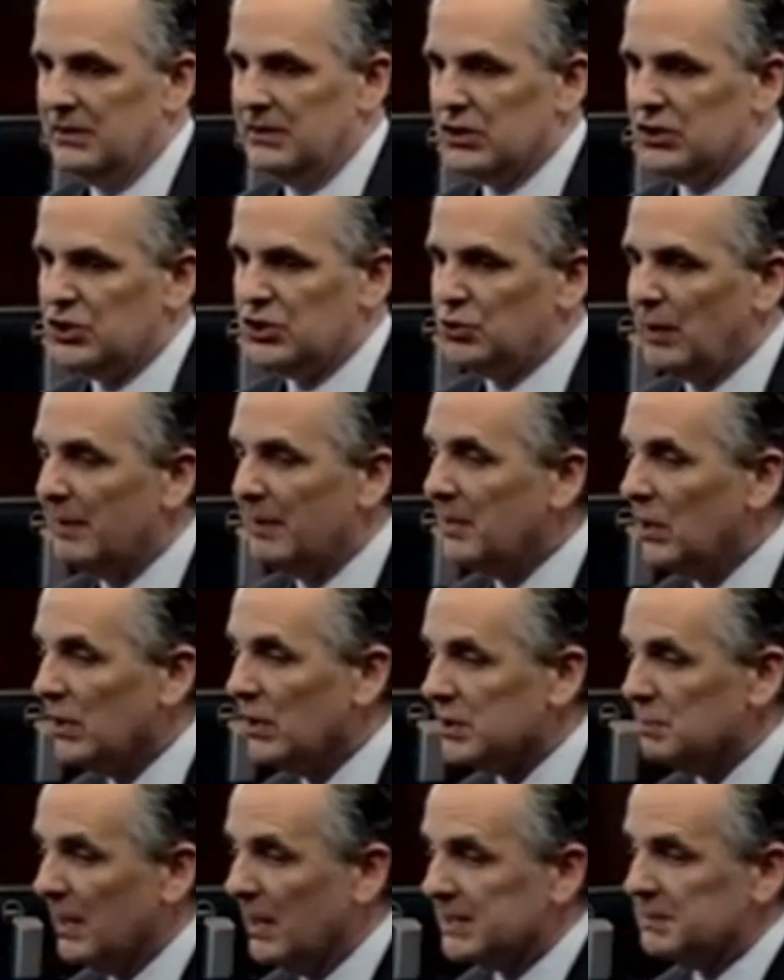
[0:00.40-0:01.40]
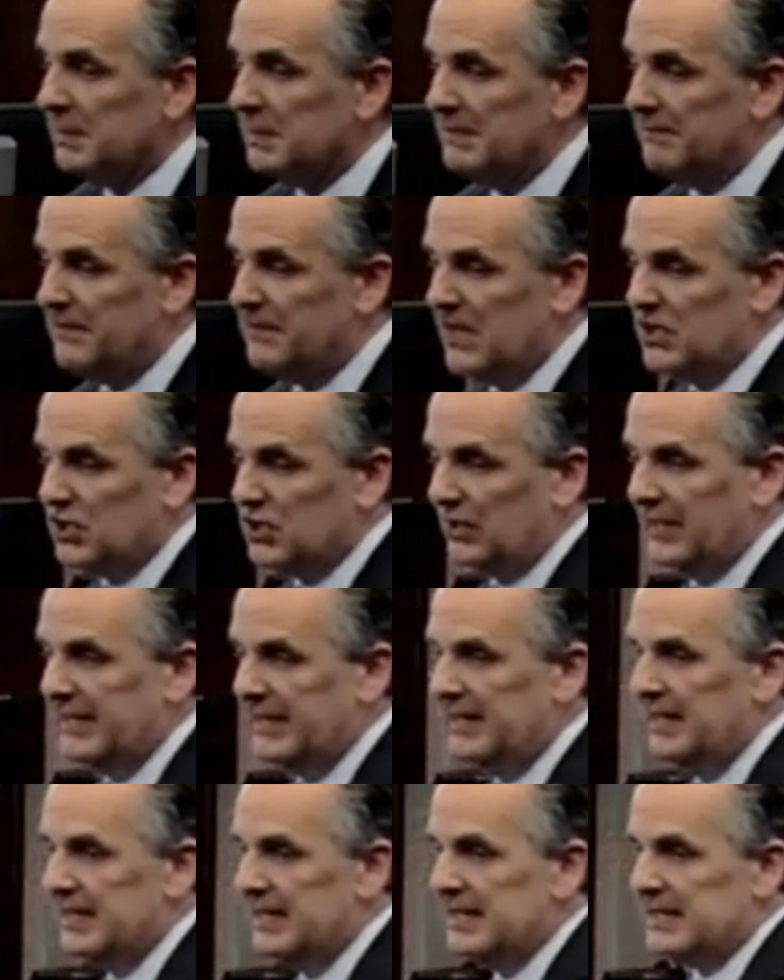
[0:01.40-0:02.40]
Distributors must be
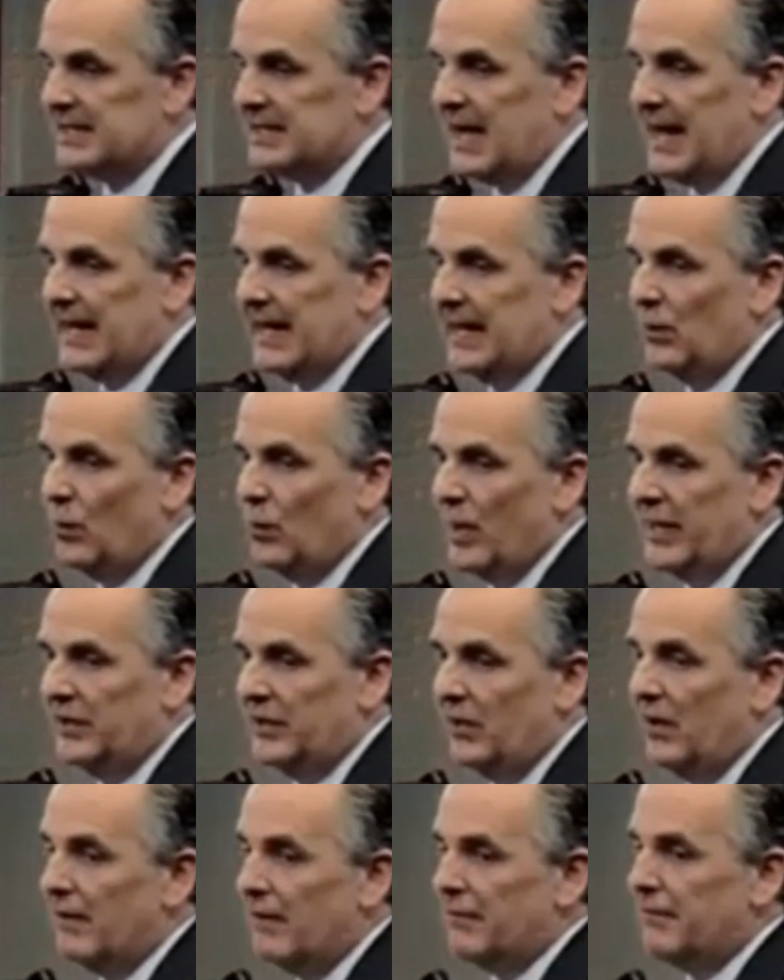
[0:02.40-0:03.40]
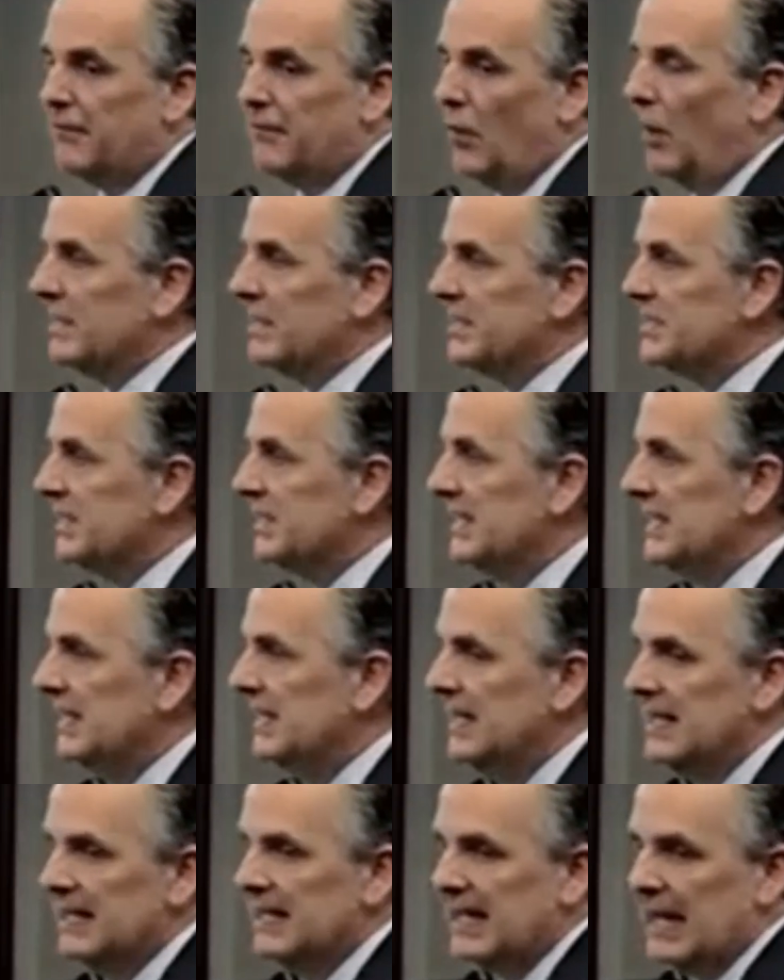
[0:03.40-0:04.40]
vigilant in deciding whether a pharmacy
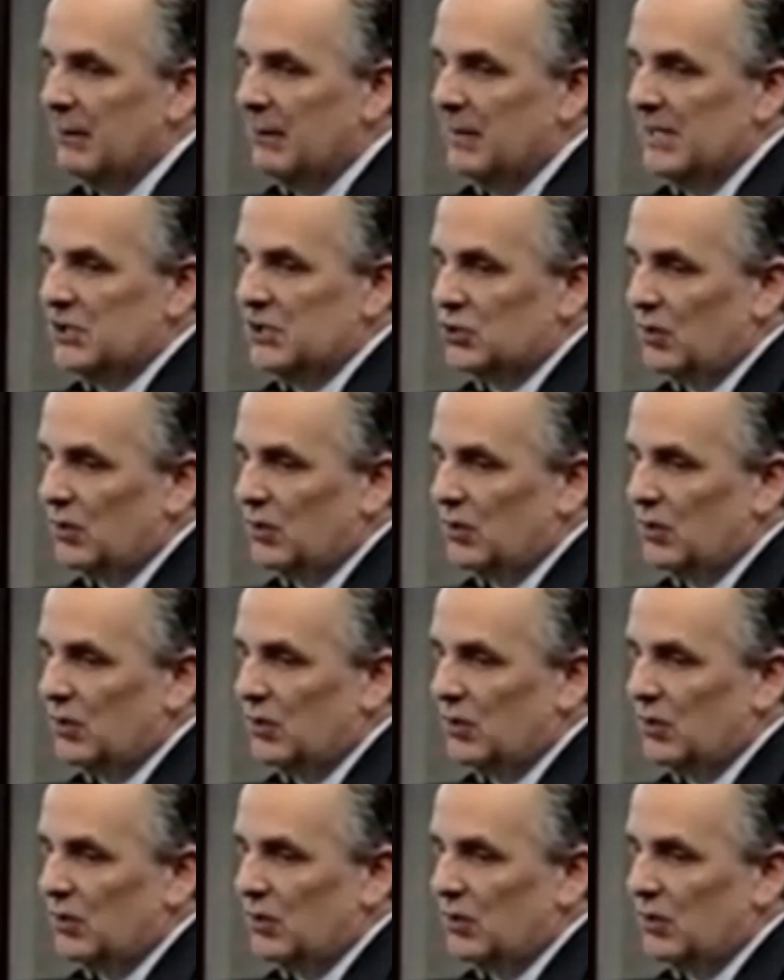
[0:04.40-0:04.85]
can be